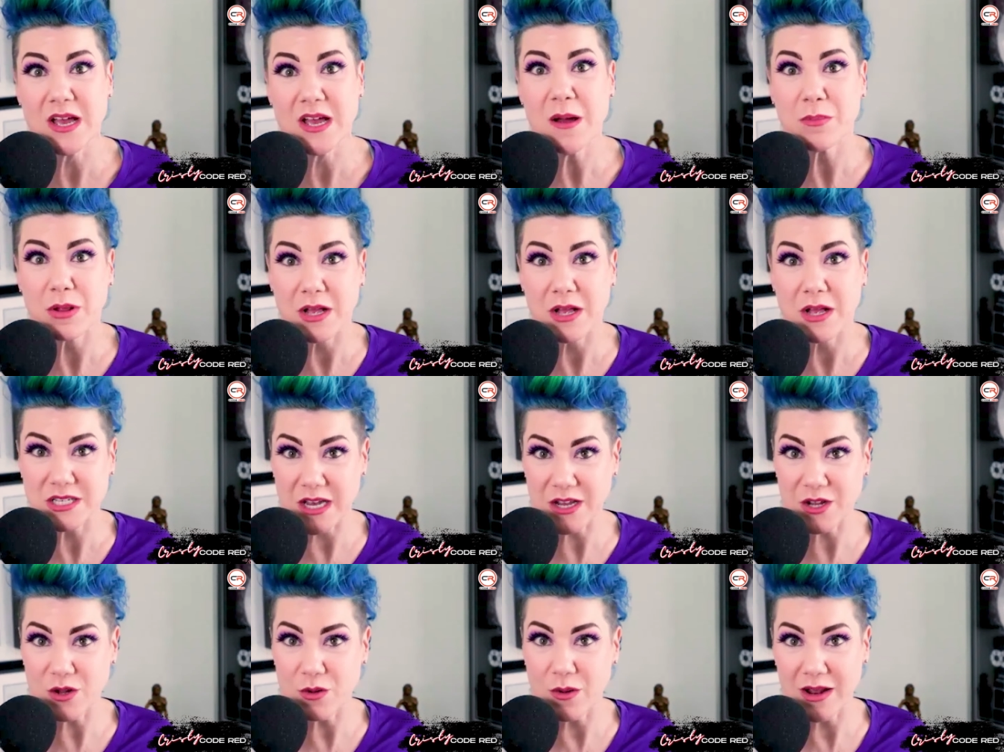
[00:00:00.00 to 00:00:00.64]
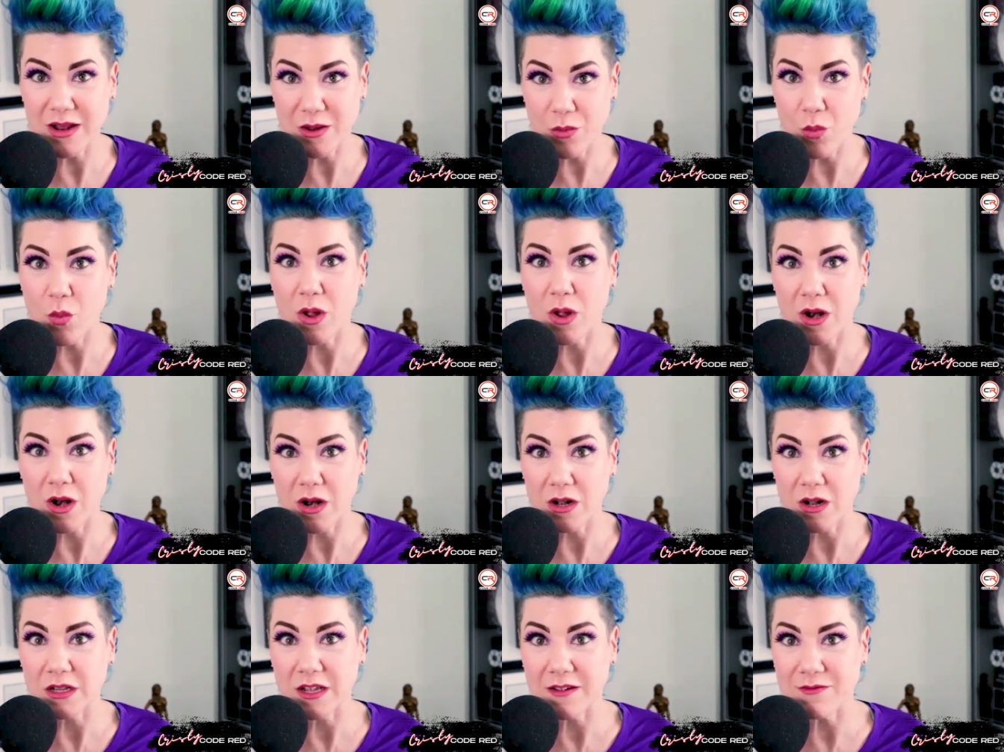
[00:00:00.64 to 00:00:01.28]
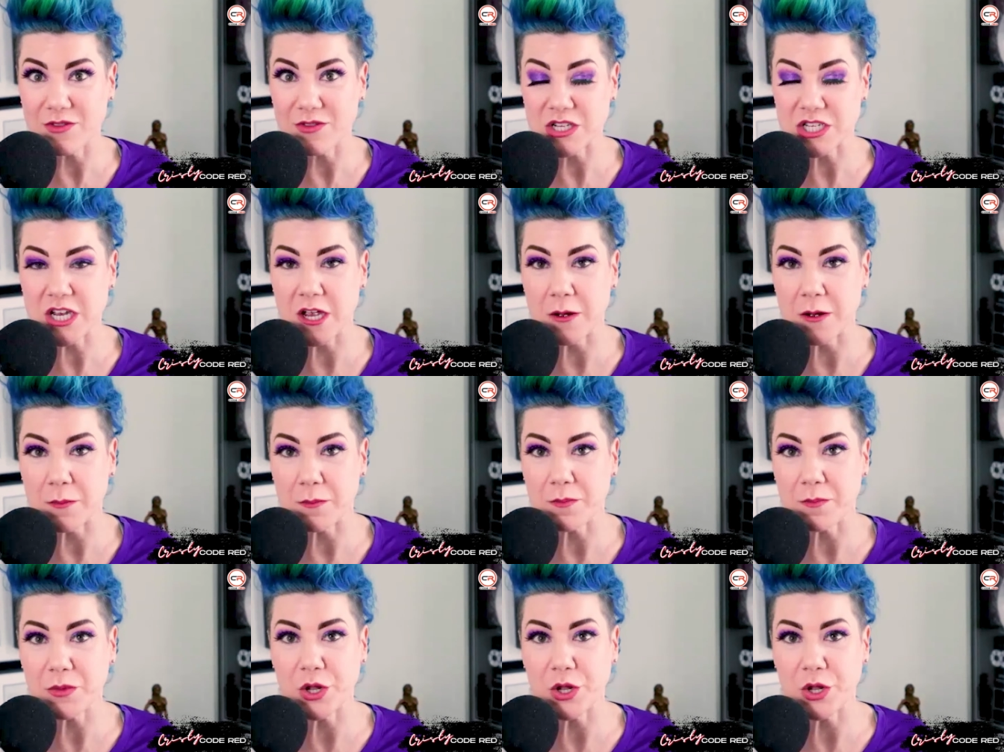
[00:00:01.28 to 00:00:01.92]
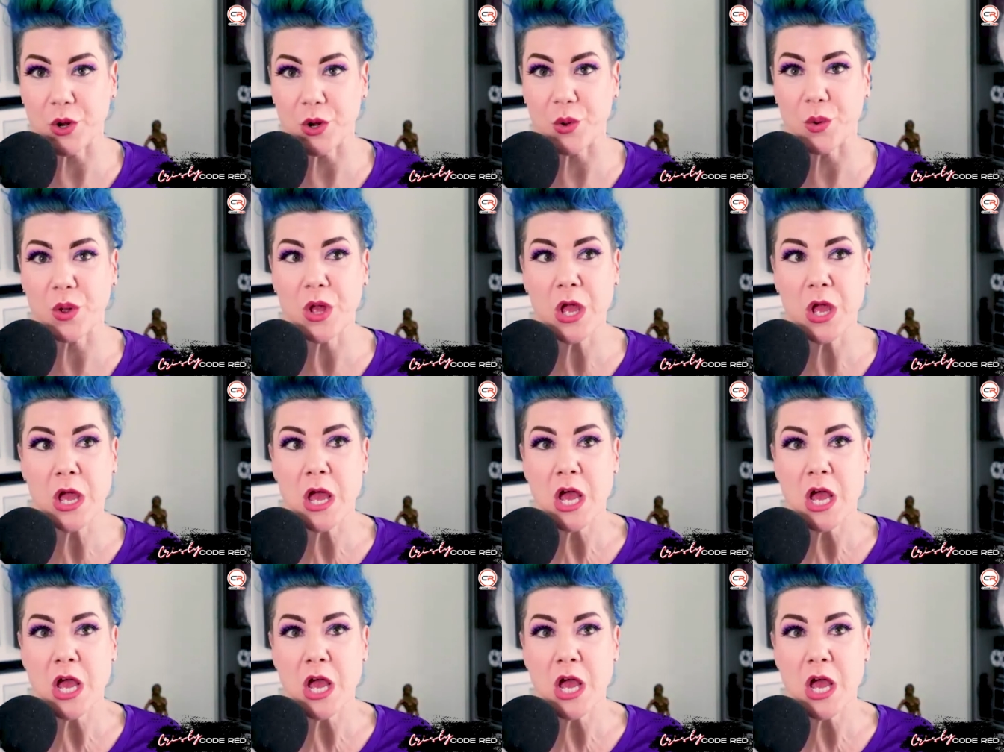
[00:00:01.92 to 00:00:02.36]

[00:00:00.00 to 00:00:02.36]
Plus, I knew I wanted to leave the tip, you know.